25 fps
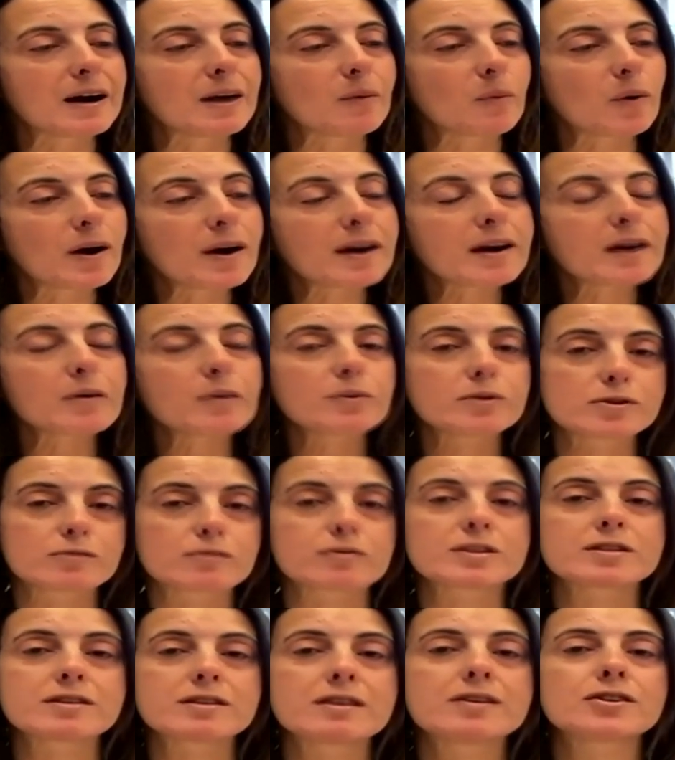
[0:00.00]
when I was
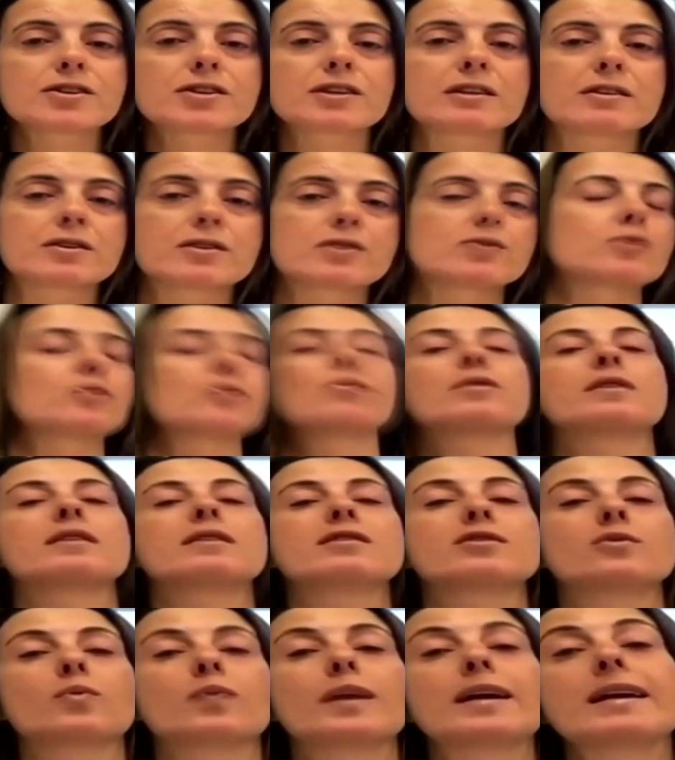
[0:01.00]
researching this story
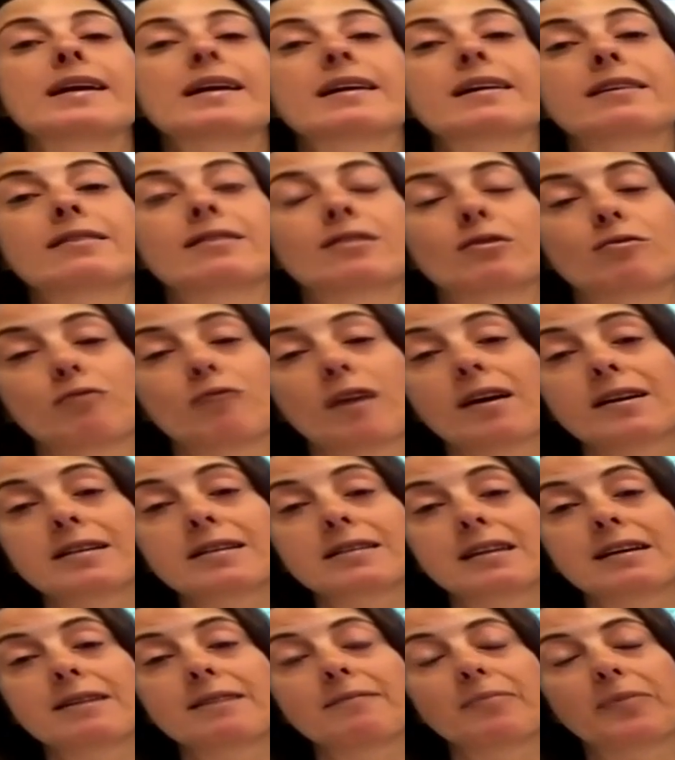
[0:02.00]
this week to
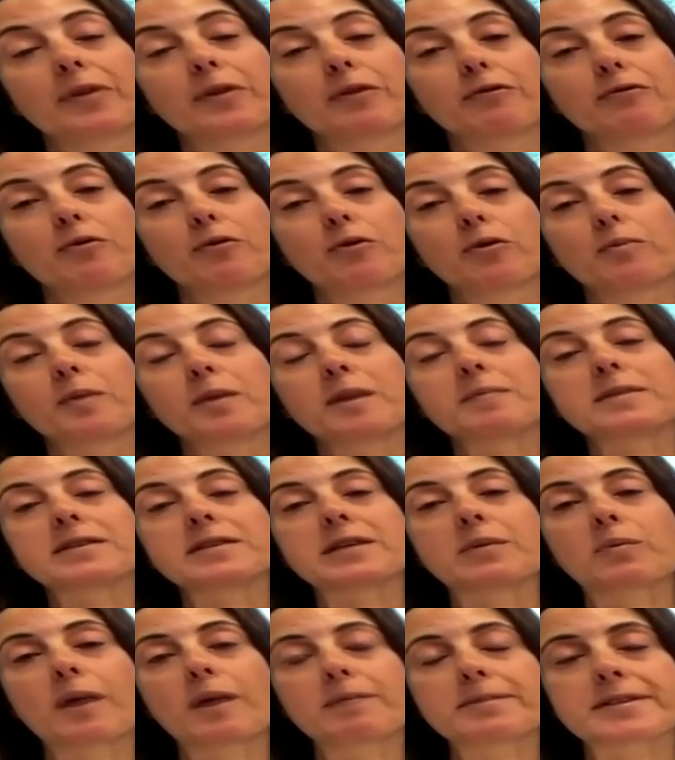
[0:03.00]
write it for the
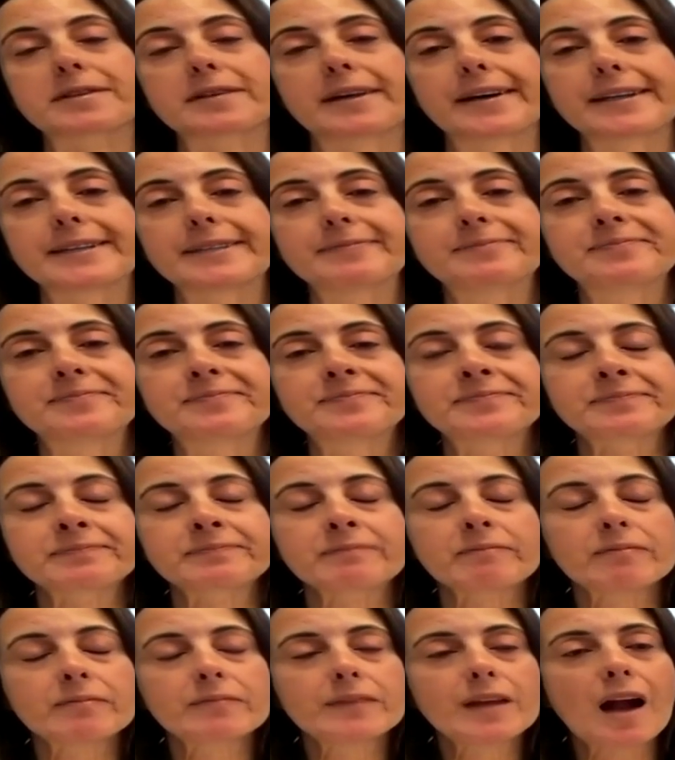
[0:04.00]
BBC website,
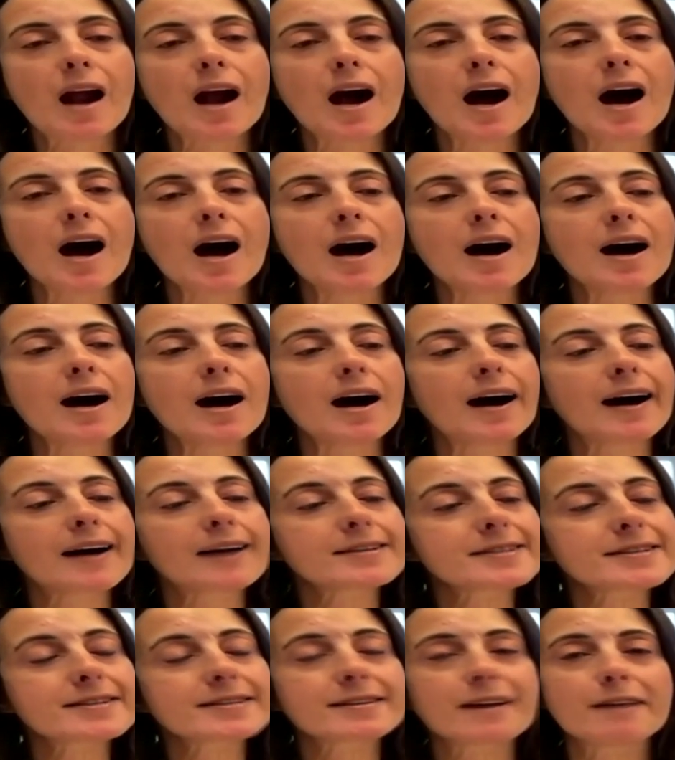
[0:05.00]
I
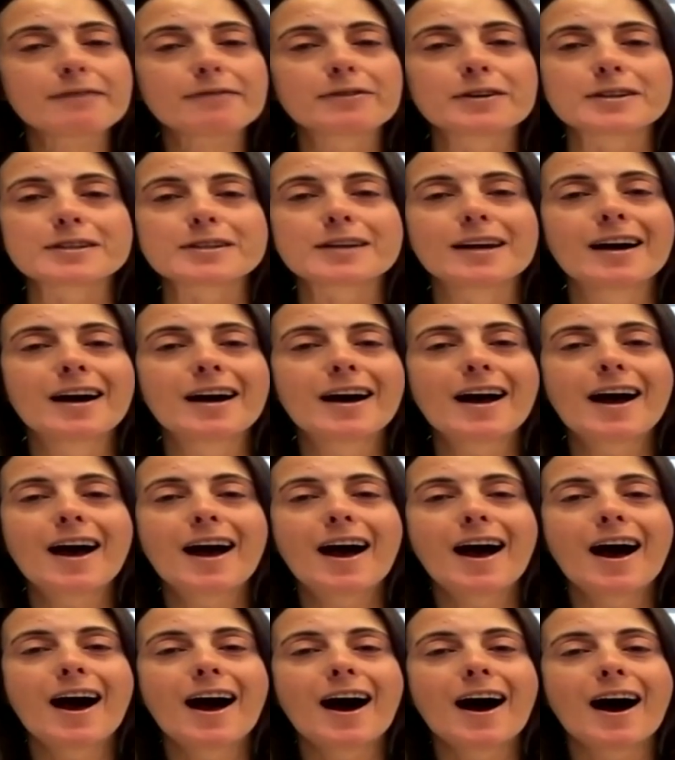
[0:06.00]
discovered
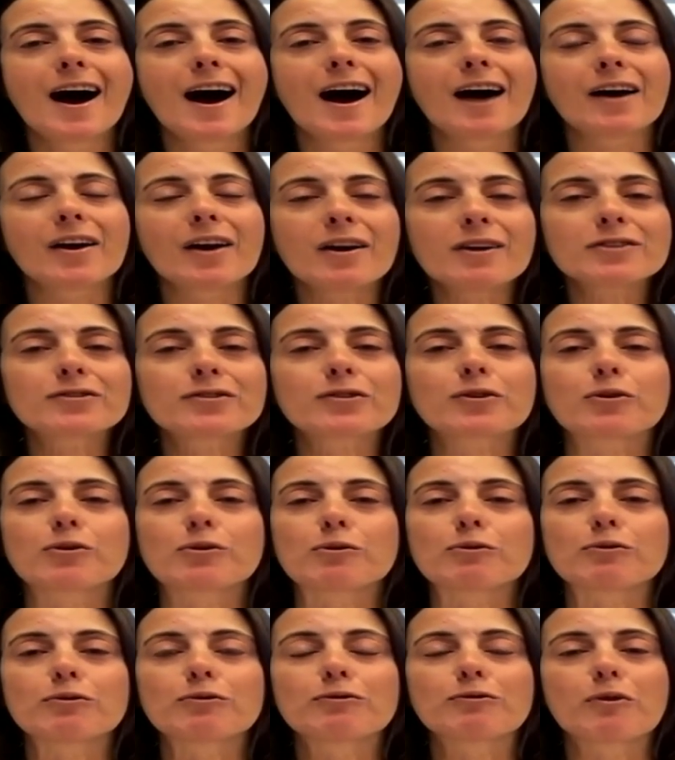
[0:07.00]
an
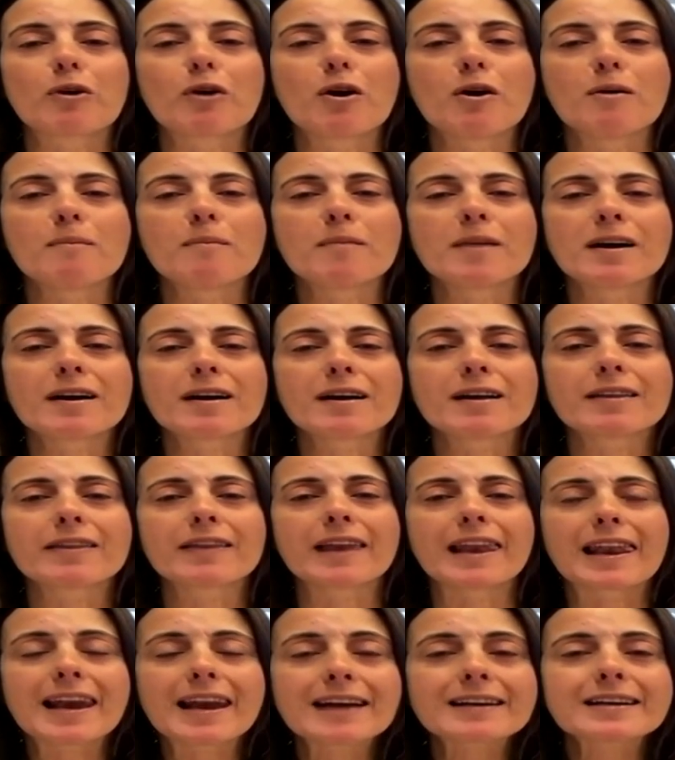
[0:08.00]
article from
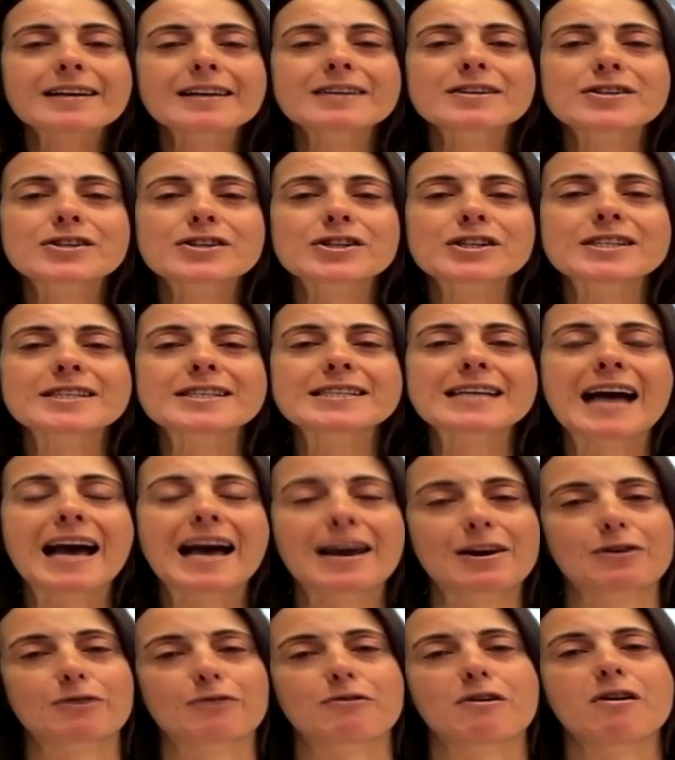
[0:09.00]
the Lancashire
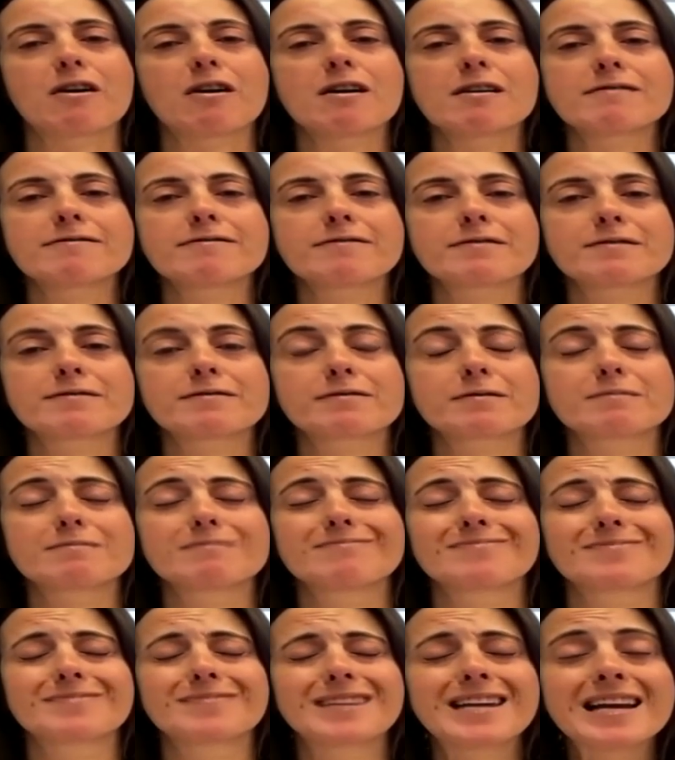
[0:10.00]
Telegraph
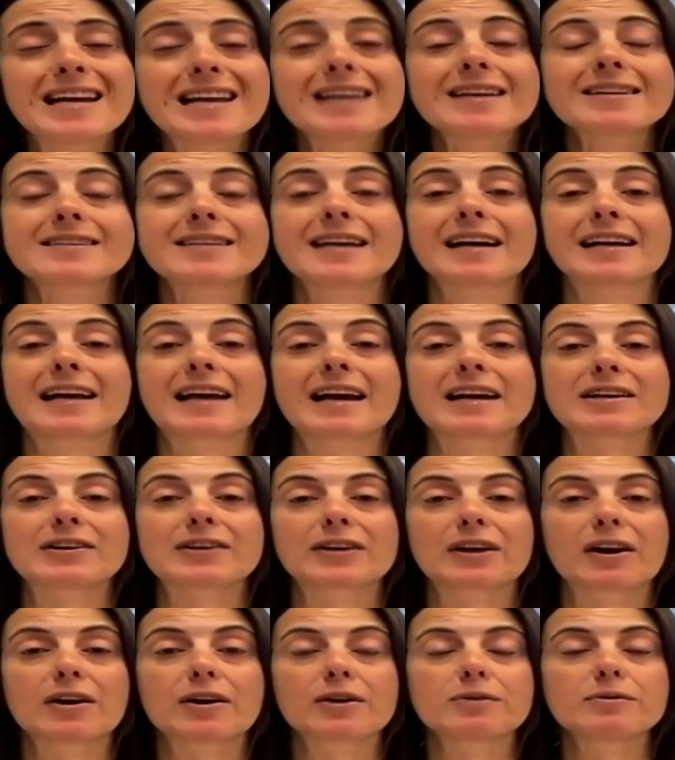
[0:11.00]
from nearly a decade
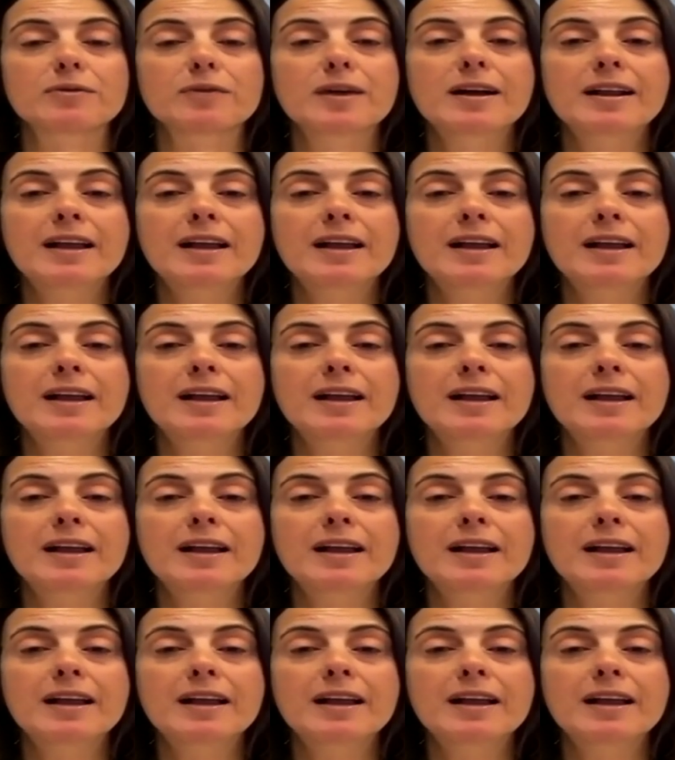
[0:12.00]
ago